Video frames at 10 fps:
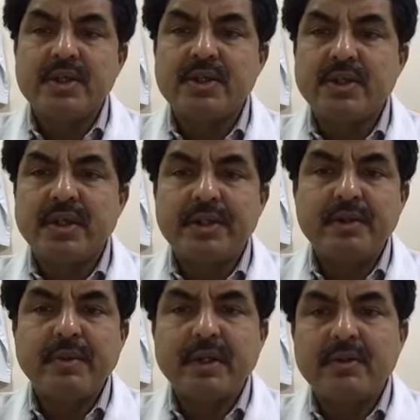So the
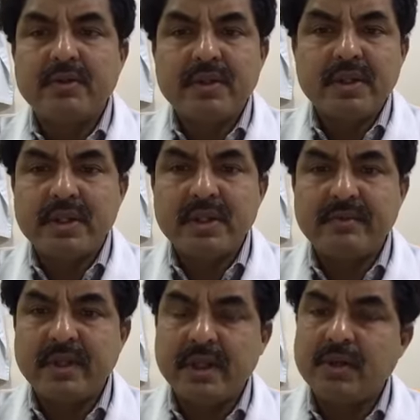tuberculosis
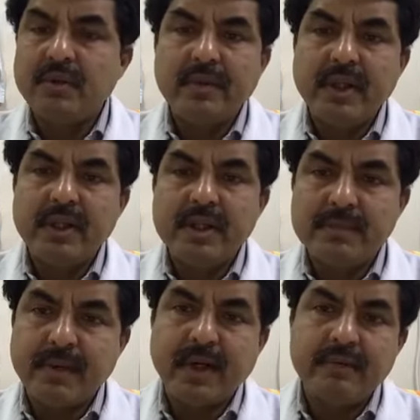is very common in
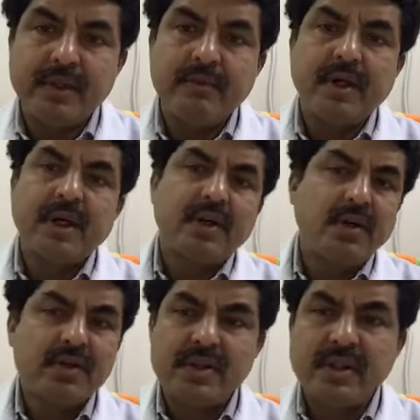this part of the world.
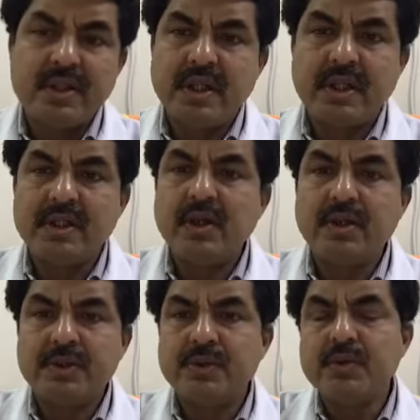Crohn's disease is
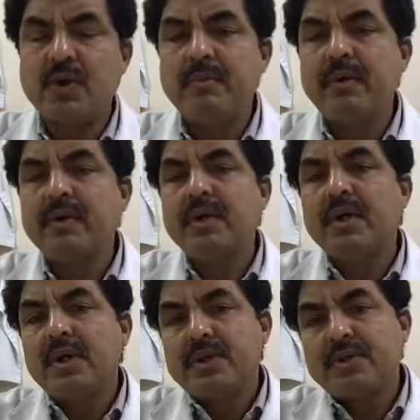not so common.
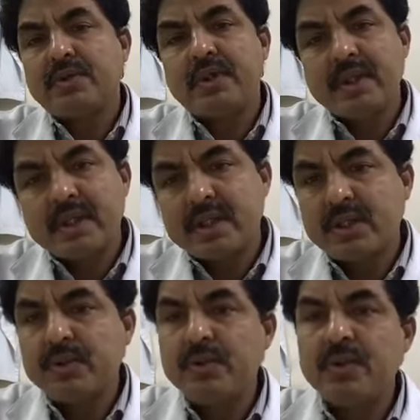So these
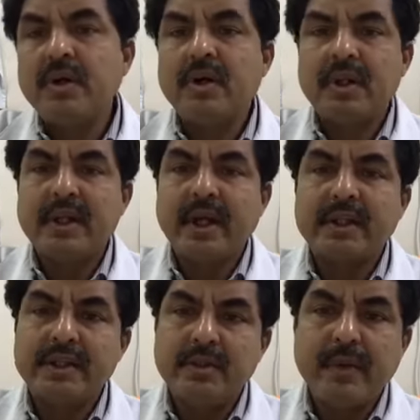two are the
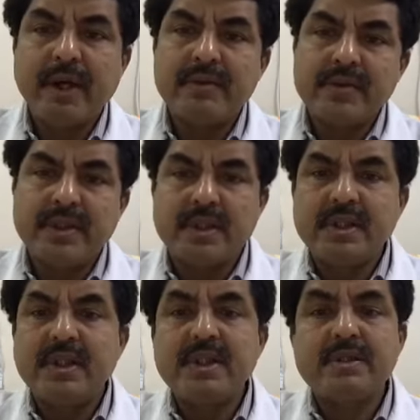actinomycosis.
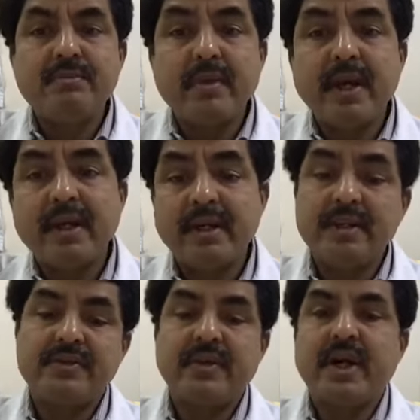This may
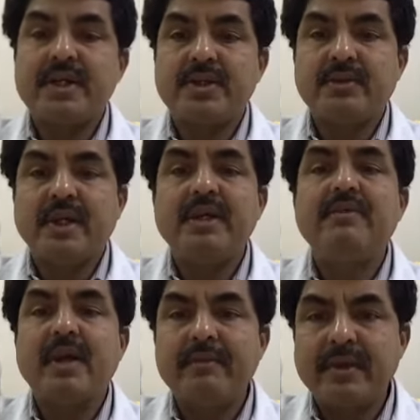give rise to the
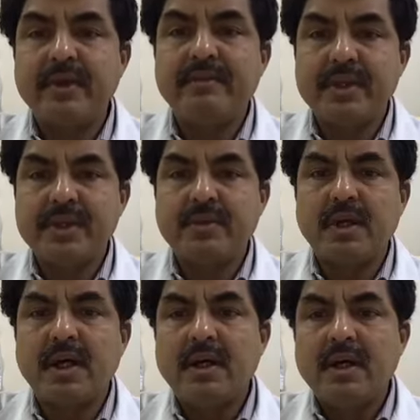inflammatory
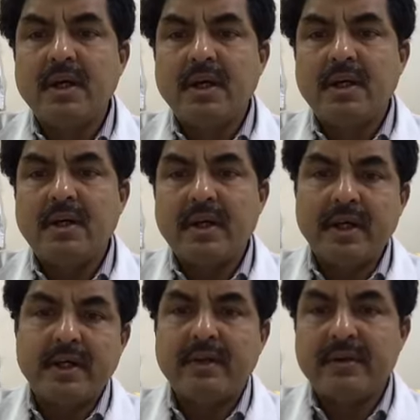fistula or
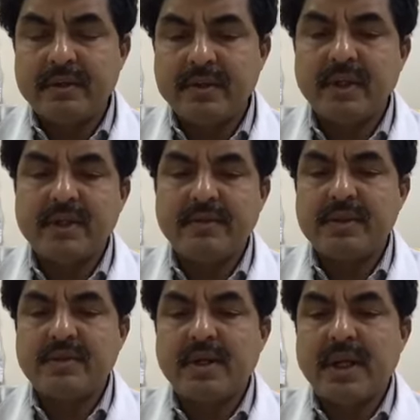enterocutaneous
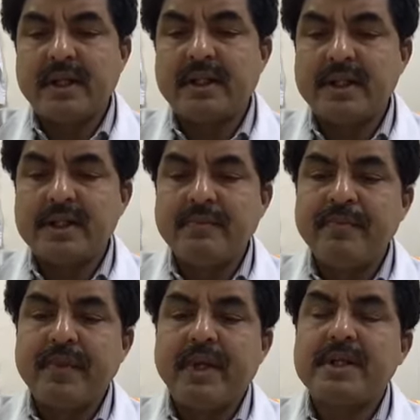fistula like this.
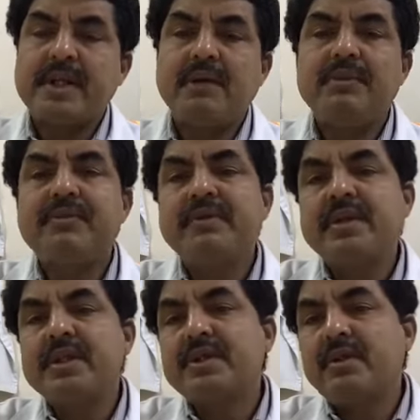And some of the
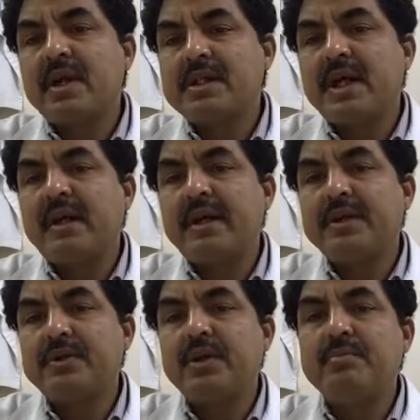fistulas are
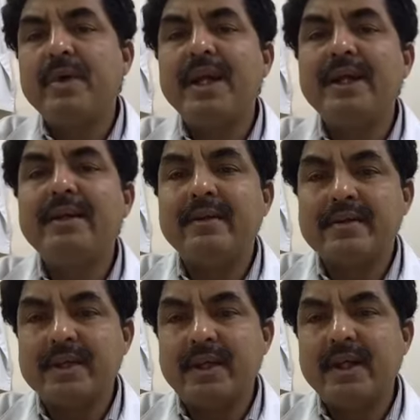due to the
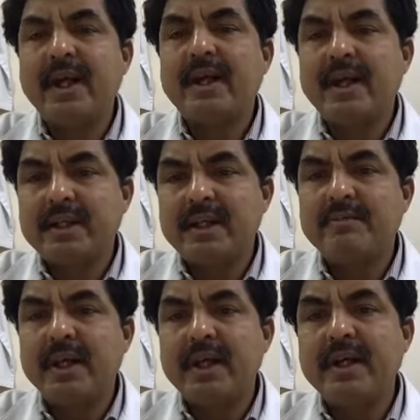malignancy,
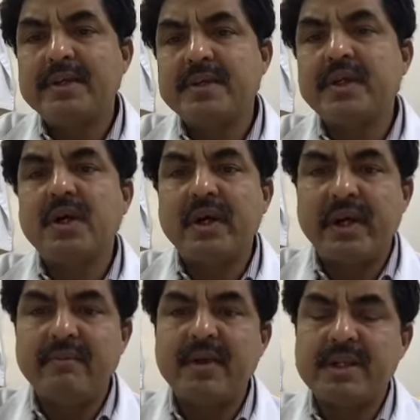neglected malignancy or
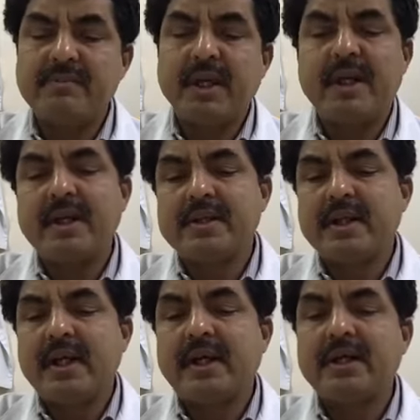advanced
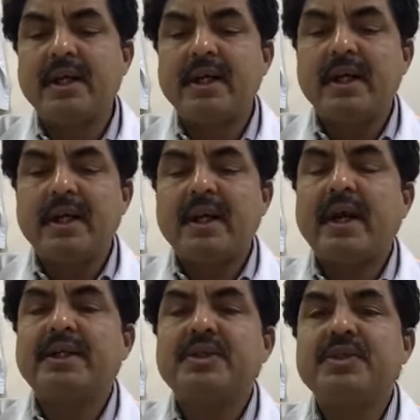malignancy, like
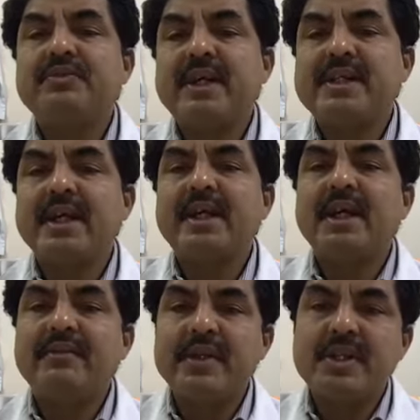
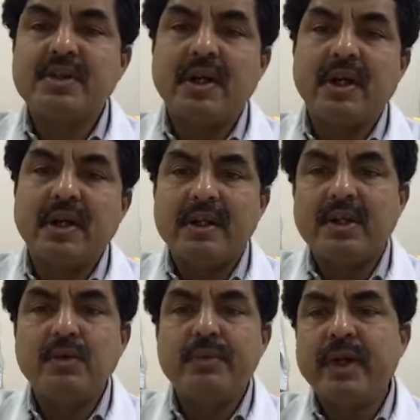rectovesical fistula,
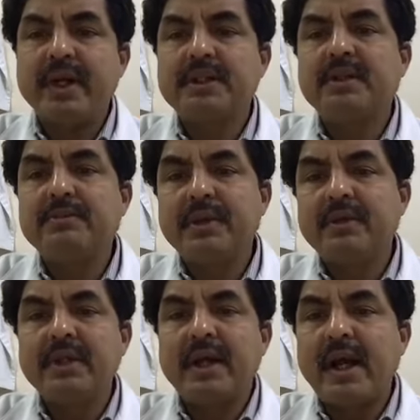the communication
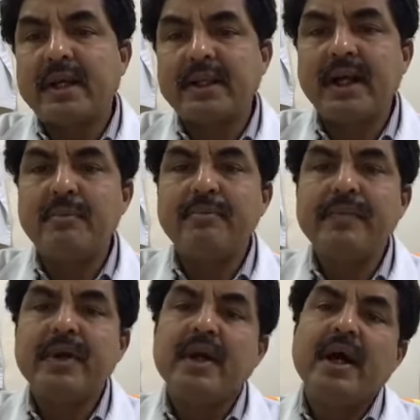between the
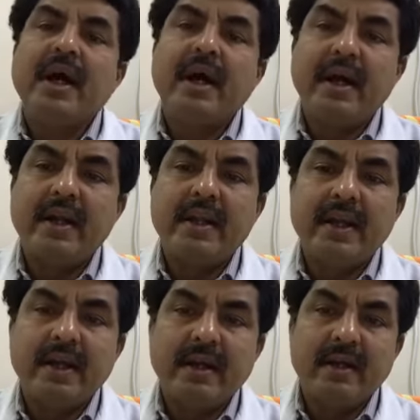rectum and
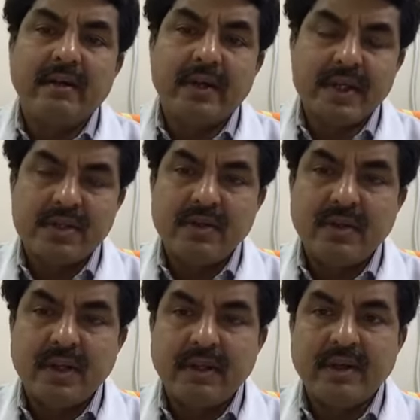the what is
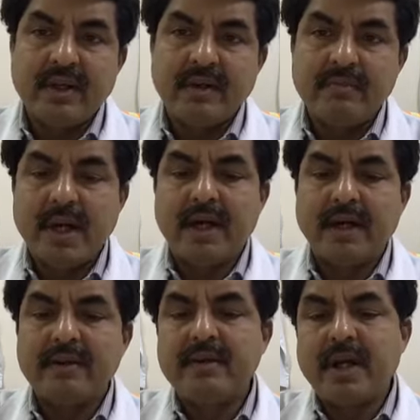called the
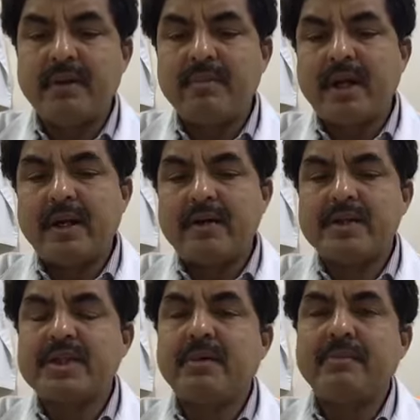bladder, urinary bladder,
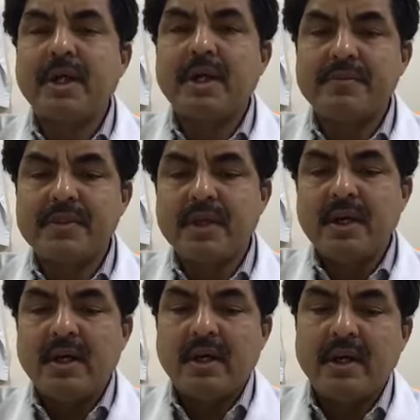or sometimes
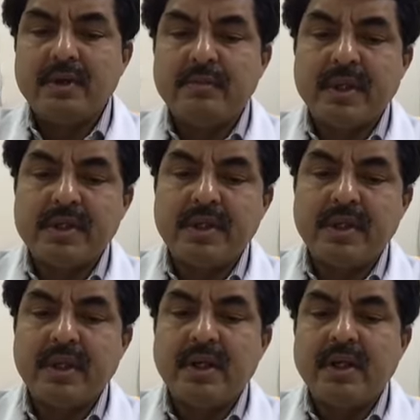you may see
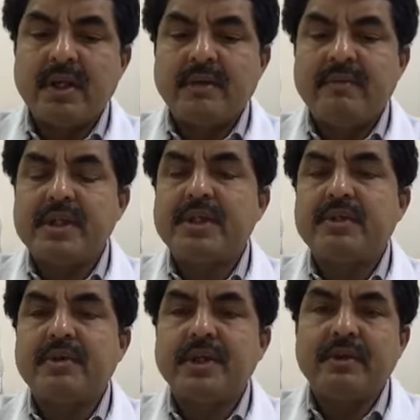the
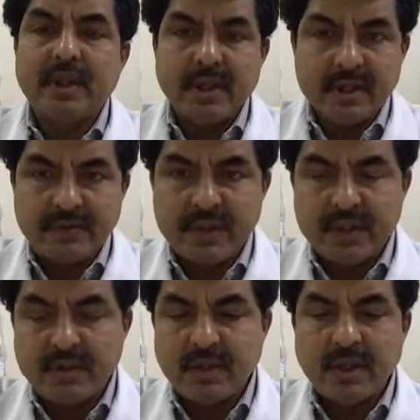vesicocutaneous
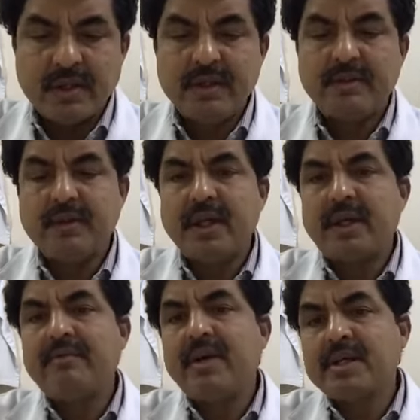fistula due to the
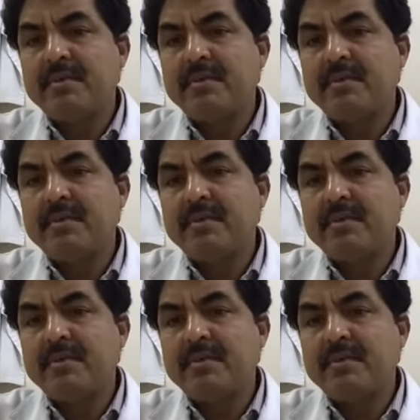advanced